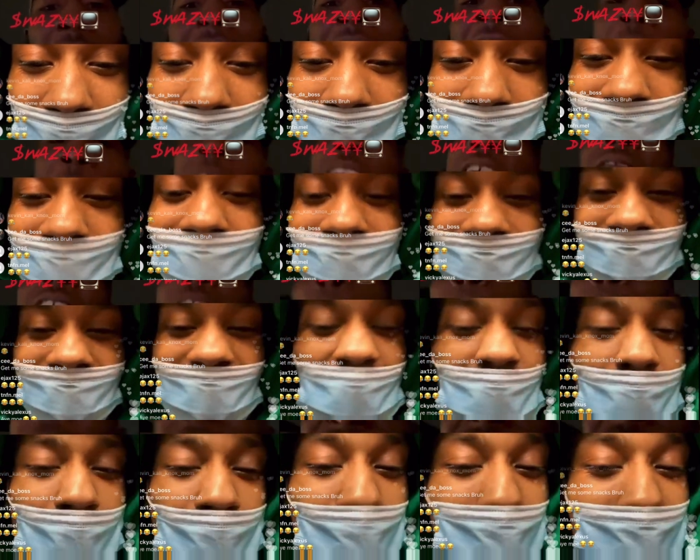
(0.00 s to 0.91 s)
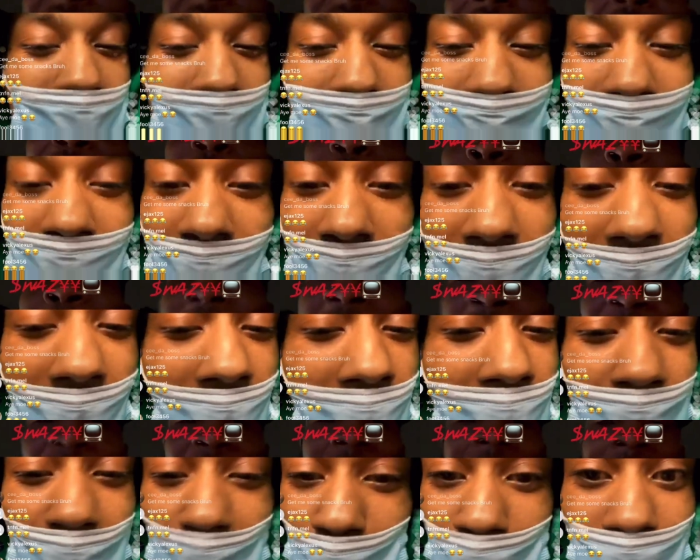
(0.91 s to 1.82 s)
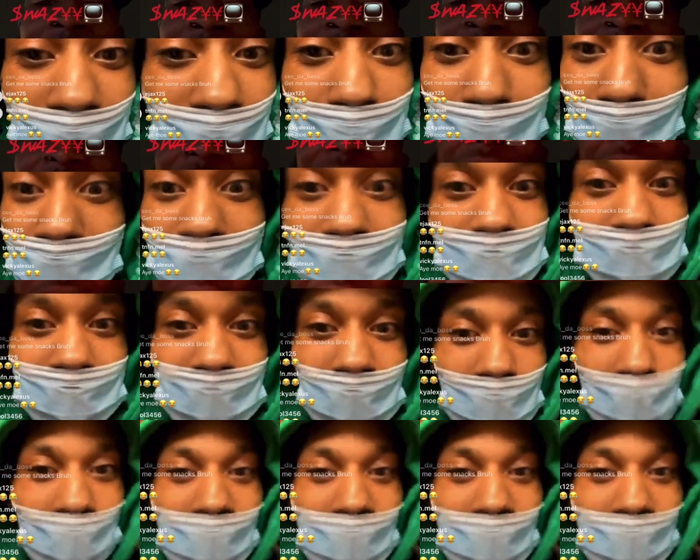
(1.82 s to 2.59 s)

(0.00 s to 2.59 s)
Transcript: Or even the bitches say you bluffing.